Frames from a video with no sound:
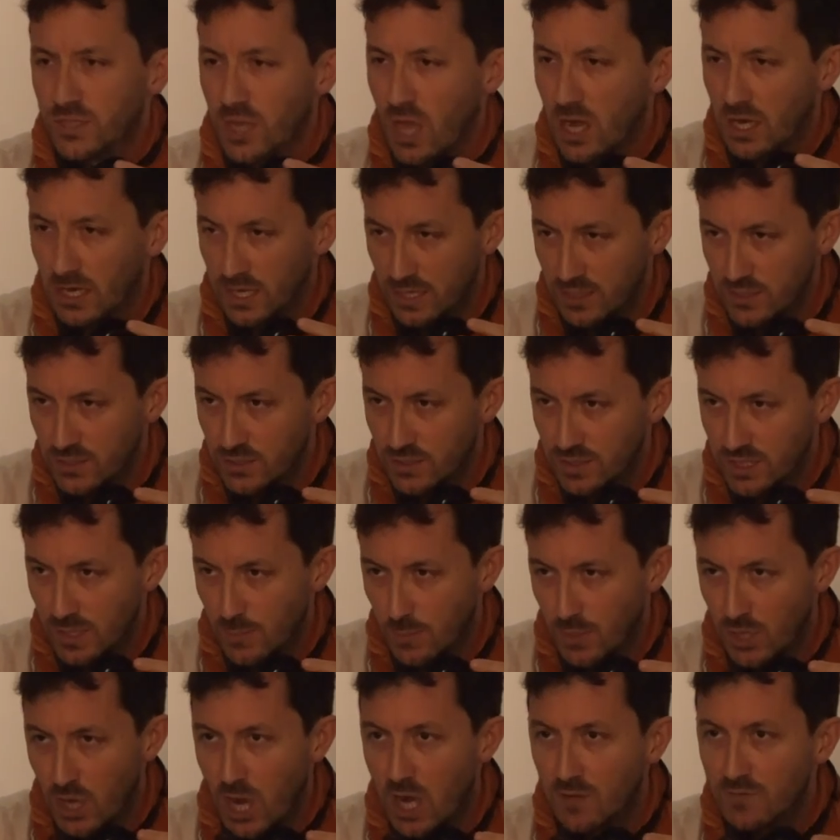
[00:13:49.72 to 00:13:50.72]
talking to
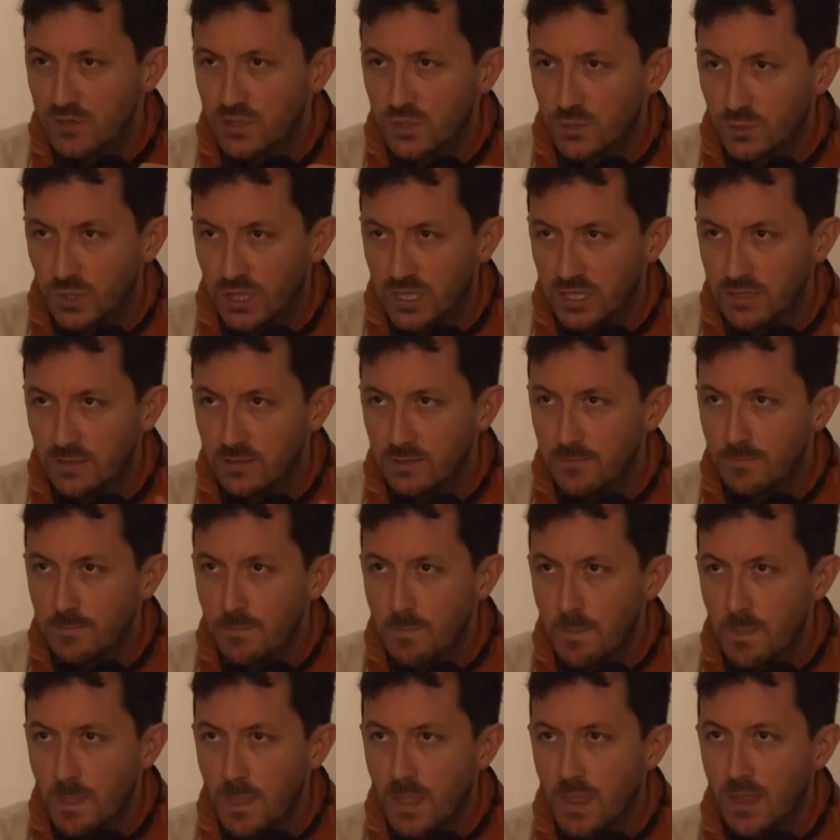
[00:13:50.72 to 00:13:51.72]
someone off screen.
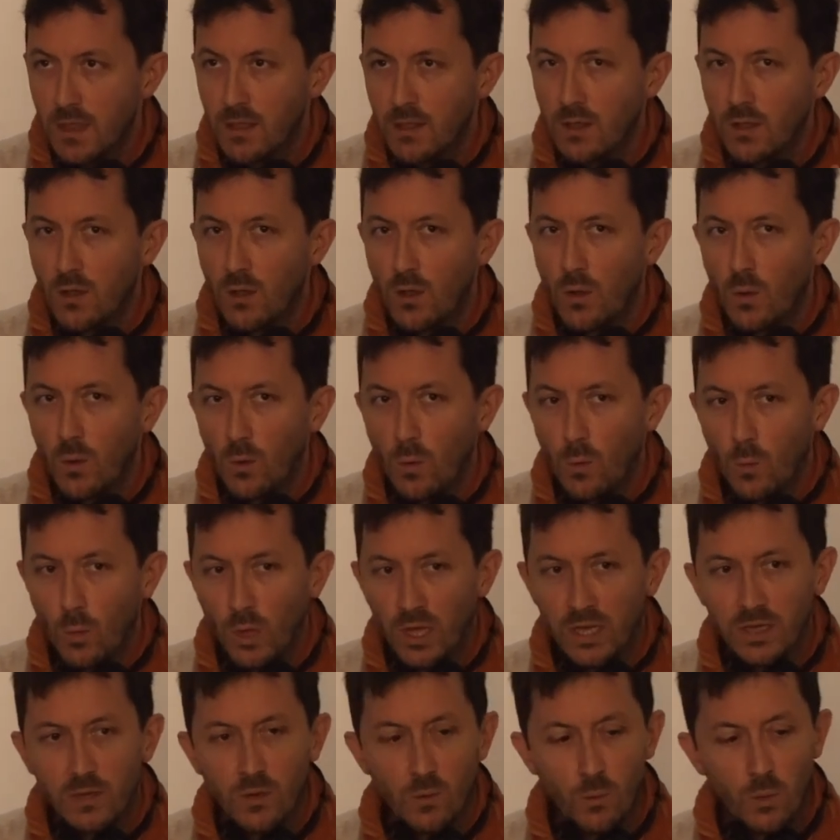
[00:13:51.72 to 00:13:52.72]

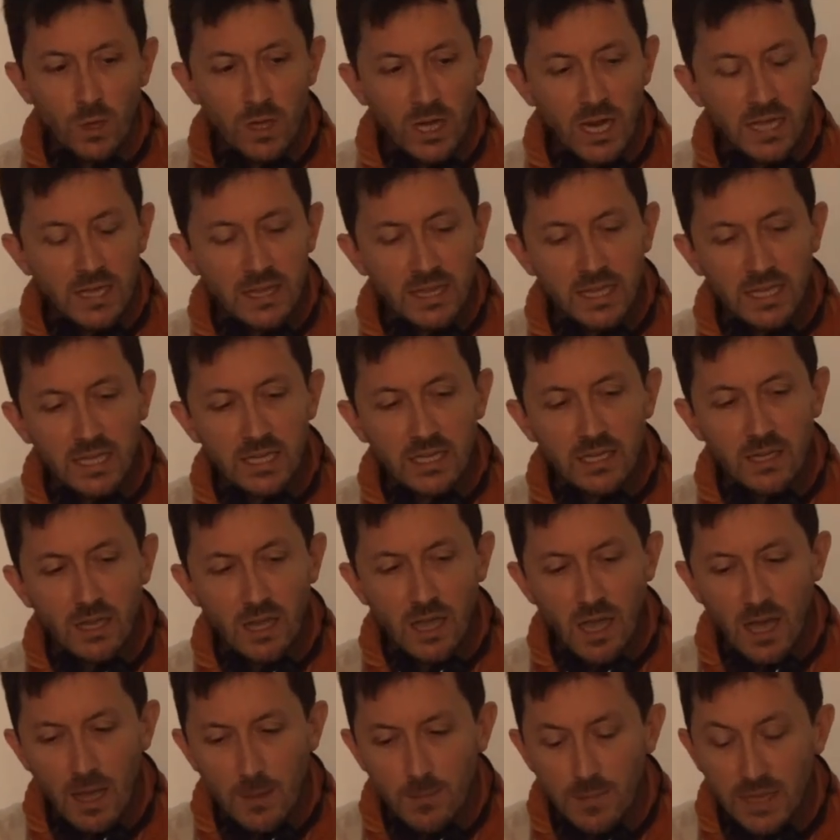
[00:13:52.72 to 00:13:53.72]
What I think
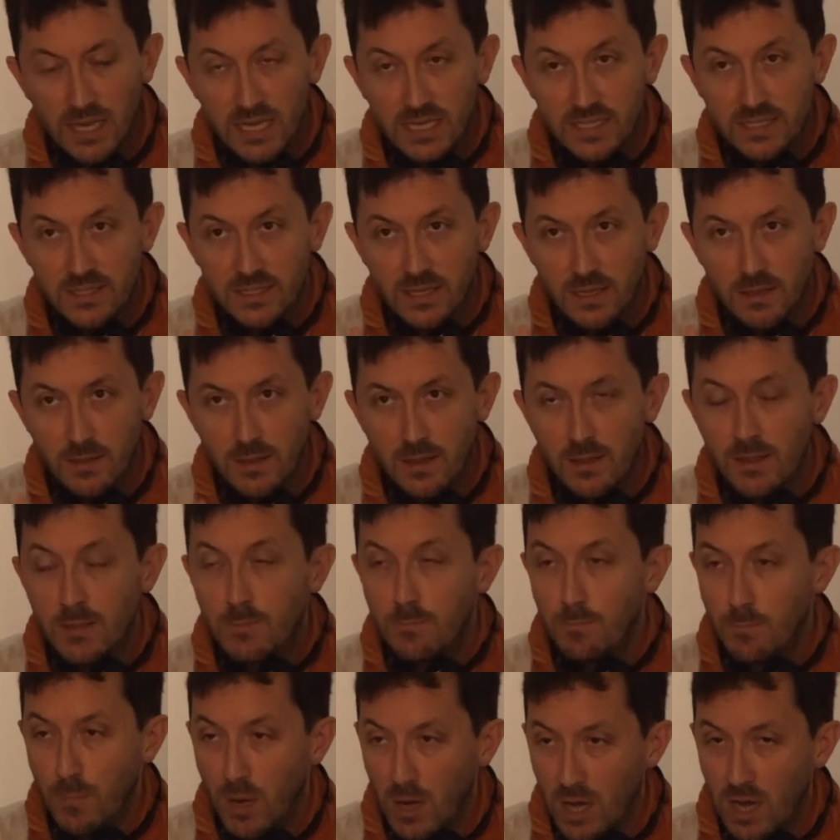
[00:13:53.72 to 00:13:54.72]
is
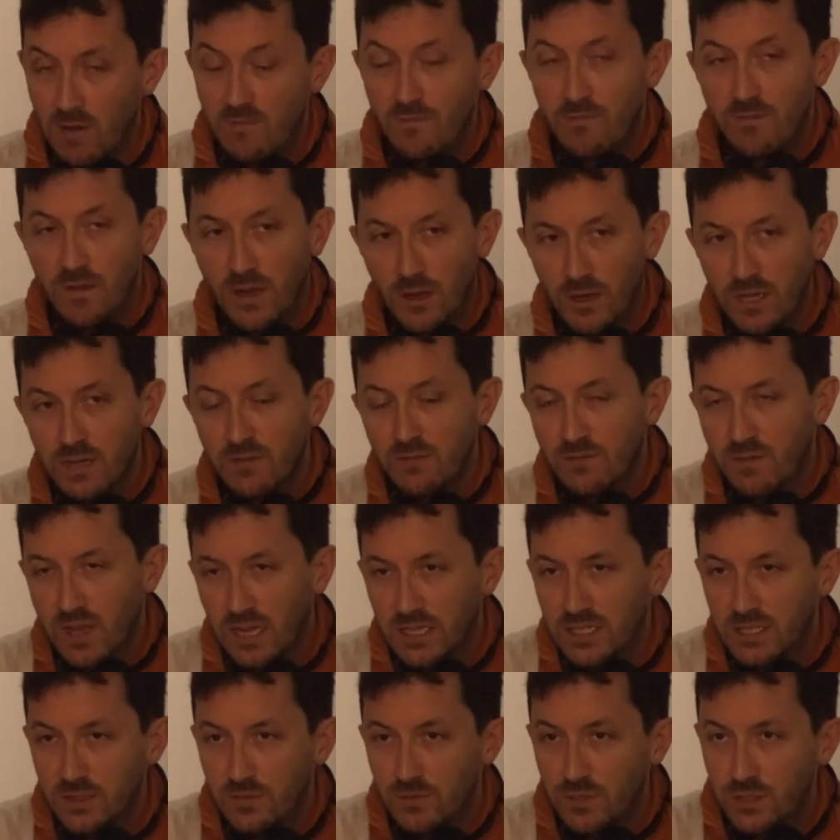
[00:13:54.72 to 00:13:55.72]
a very
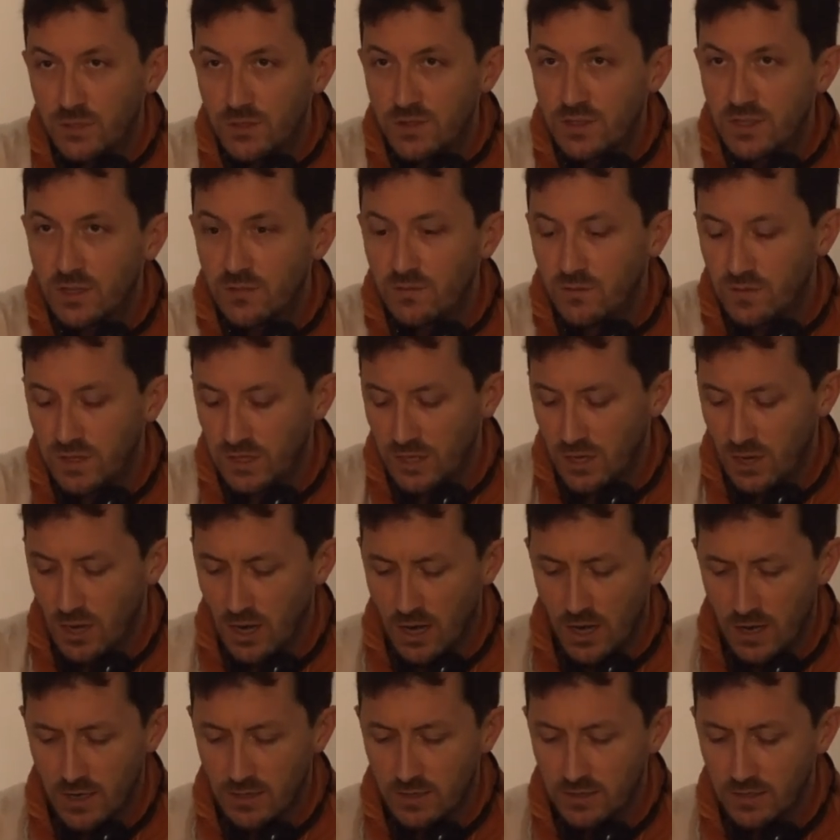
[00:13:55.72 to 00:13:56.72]
effective use of
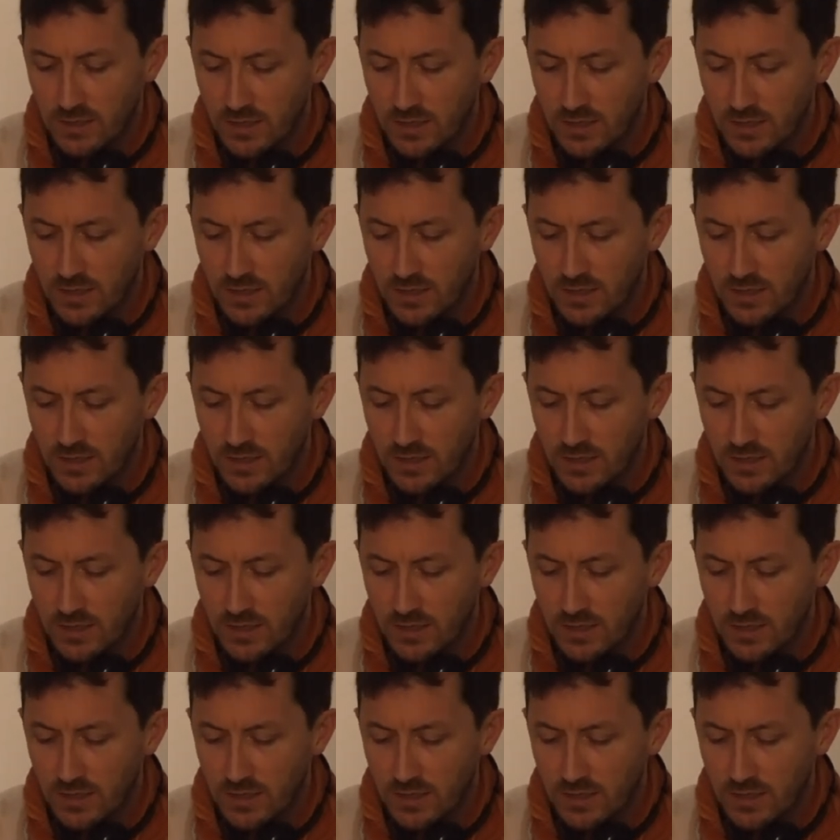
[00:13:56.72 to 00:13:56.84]
VR